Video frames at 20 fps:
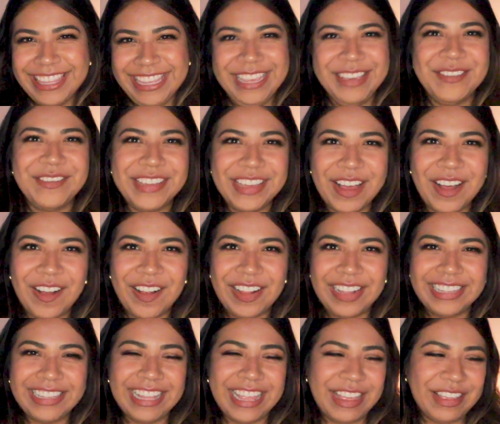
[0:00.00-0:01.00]
think we
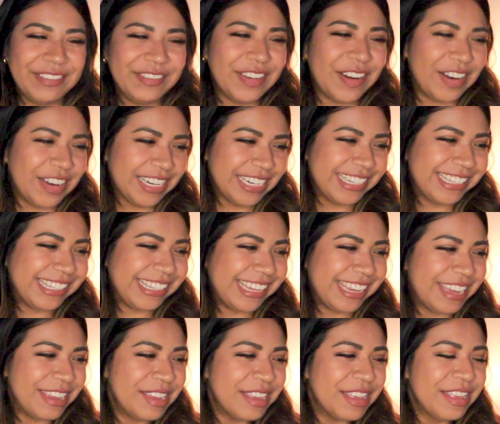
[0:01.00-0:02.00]
all love
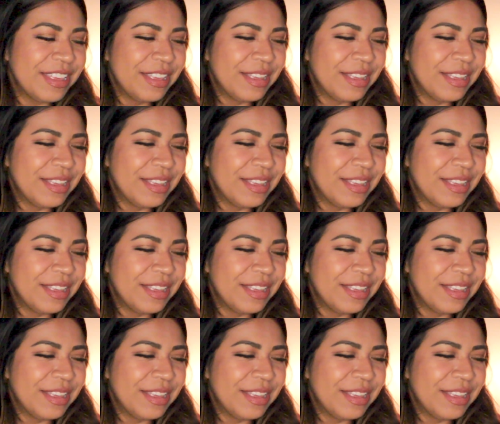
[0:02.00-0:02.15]
RC.